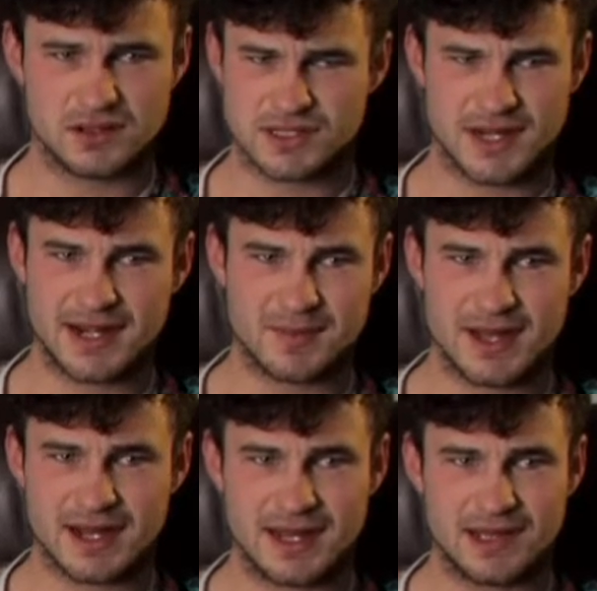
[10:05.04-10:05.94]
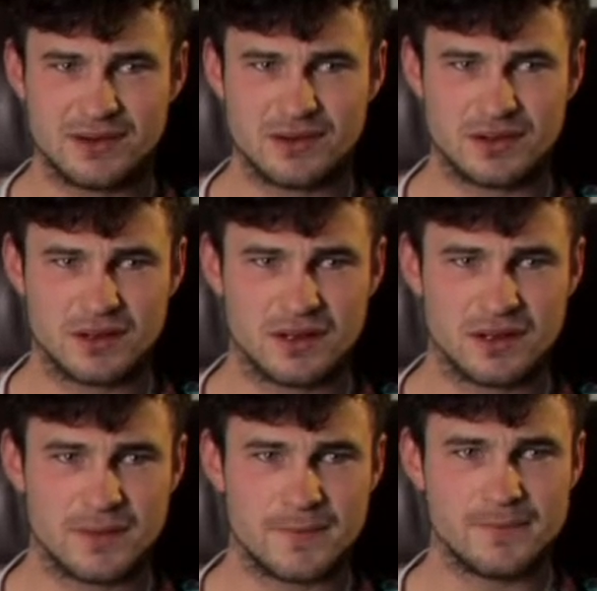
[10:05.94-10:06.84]
No turning back now.
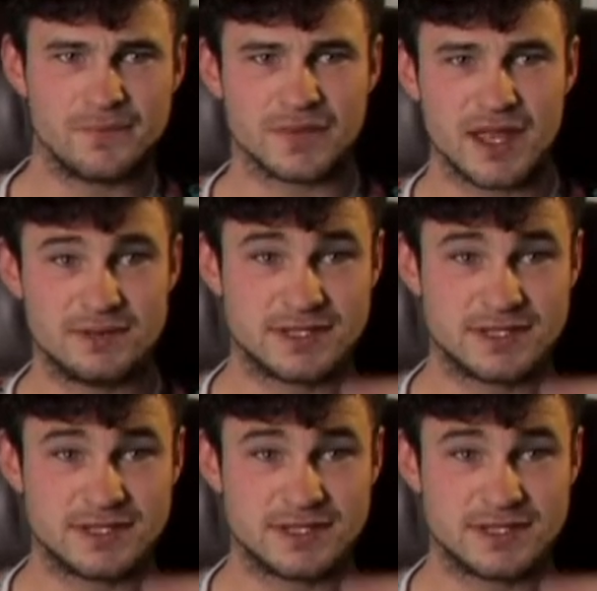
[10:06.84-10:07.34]
He